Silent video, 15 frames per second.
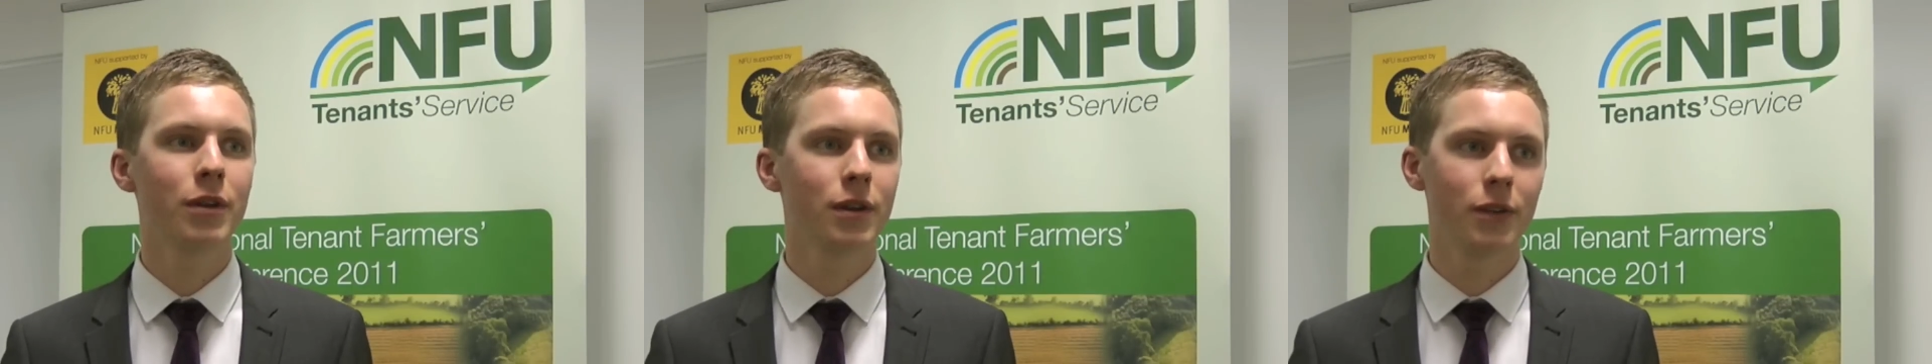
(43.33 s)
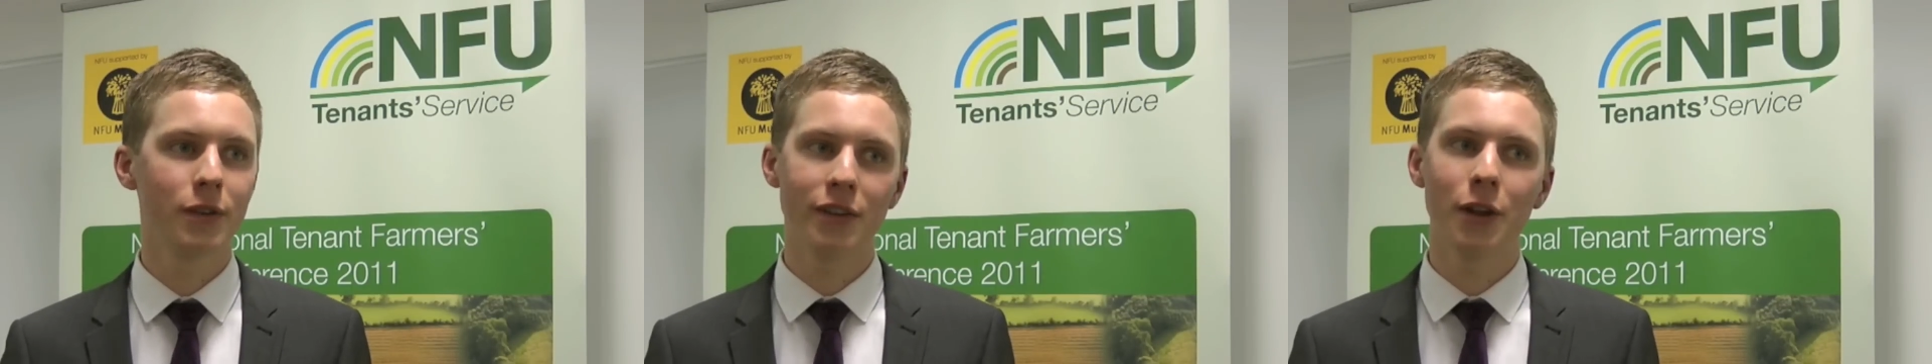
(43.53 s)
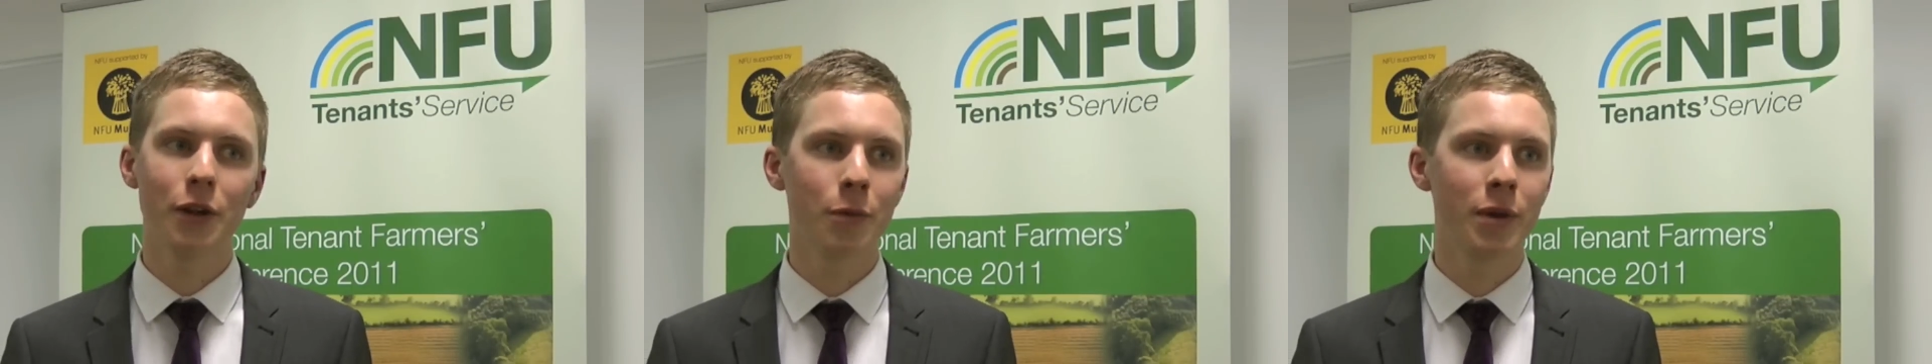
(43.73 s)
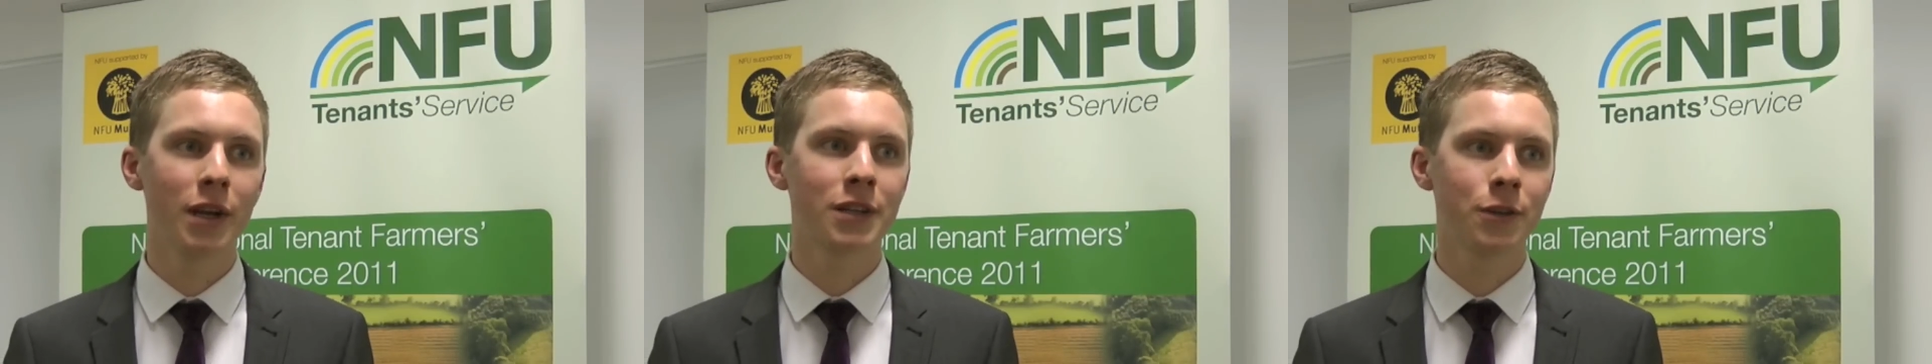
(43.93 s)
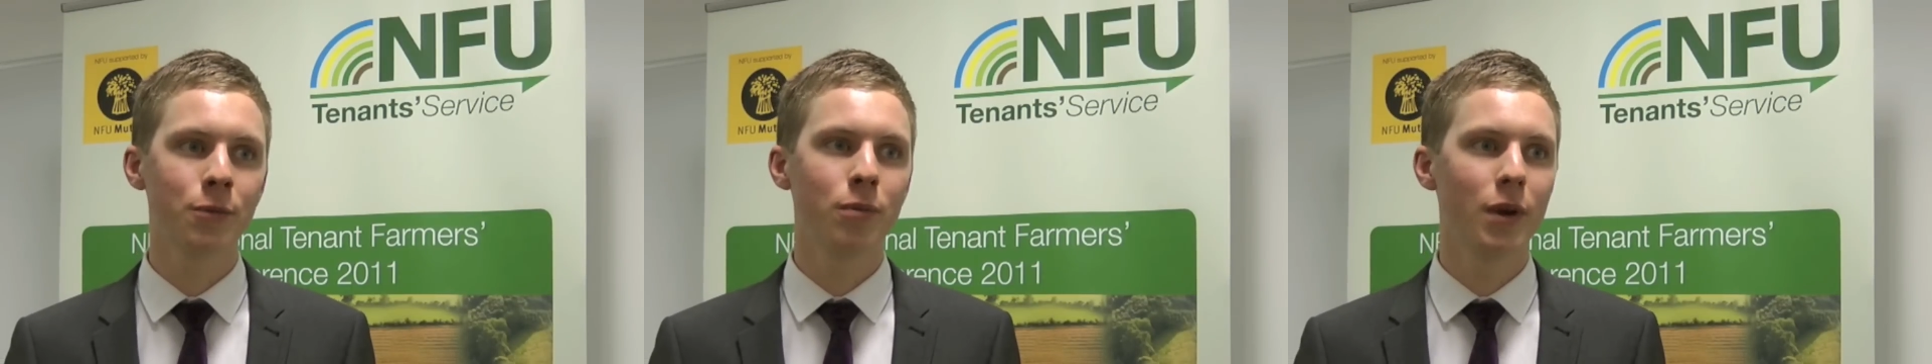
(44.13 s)
there's a lot of
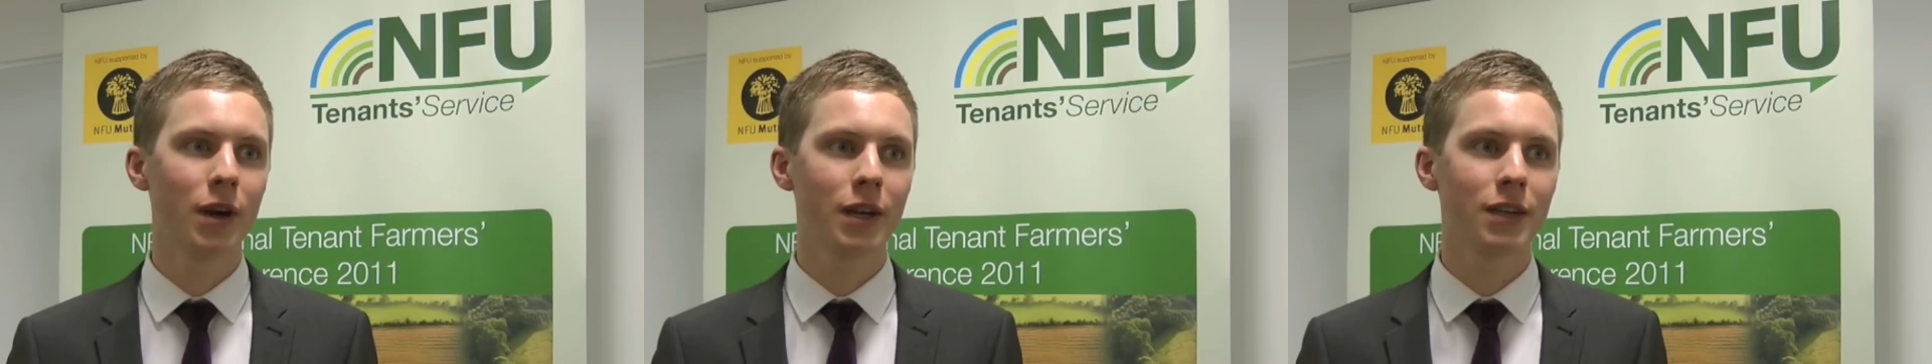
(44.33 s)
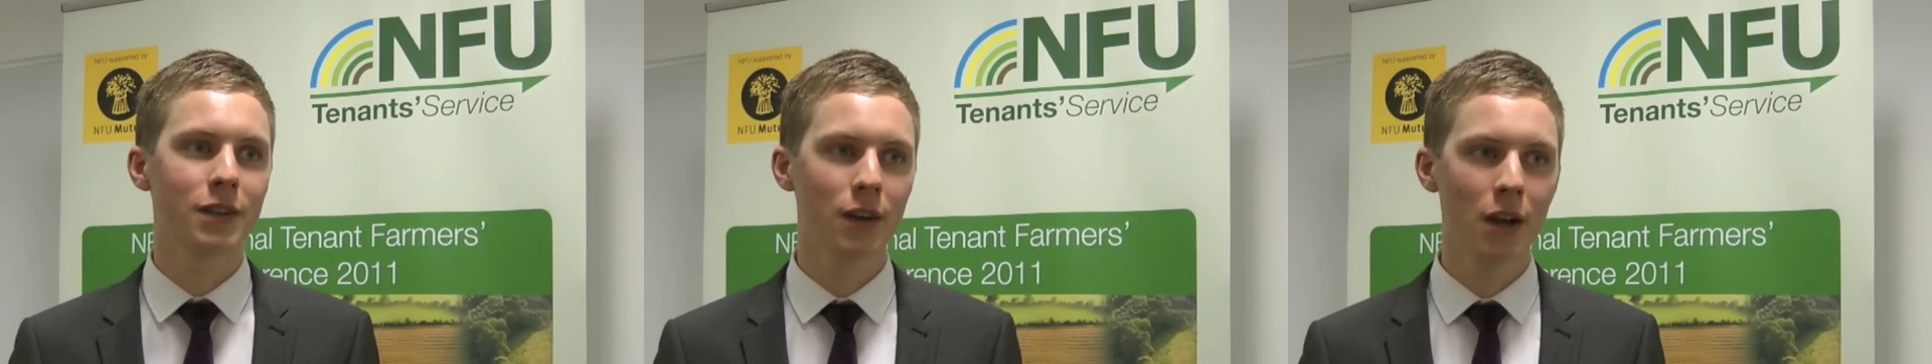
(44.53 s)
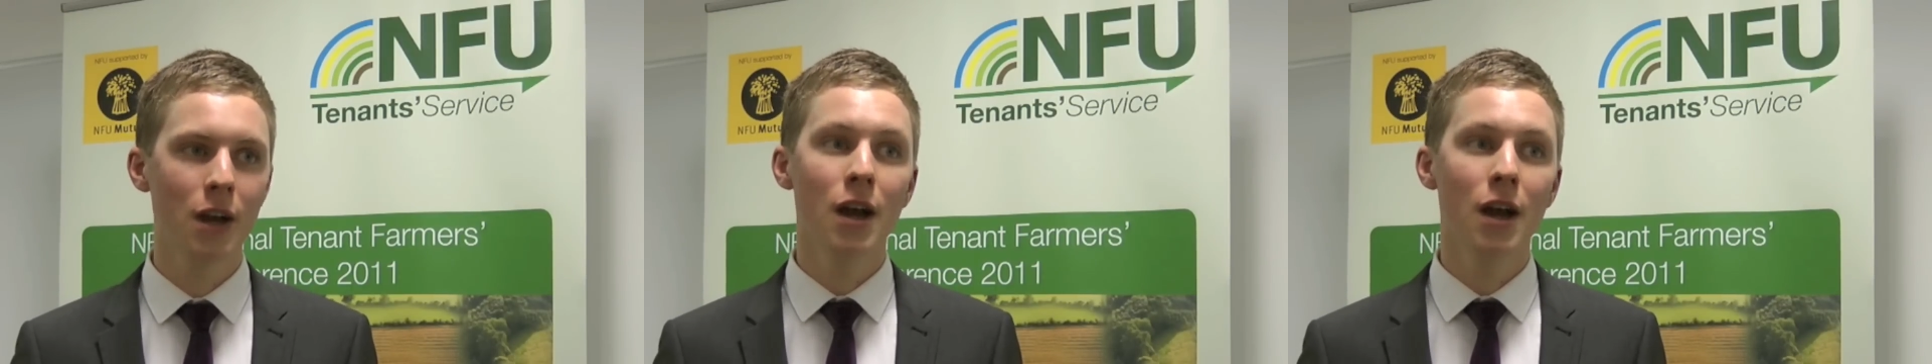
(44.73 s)
big supermarkets.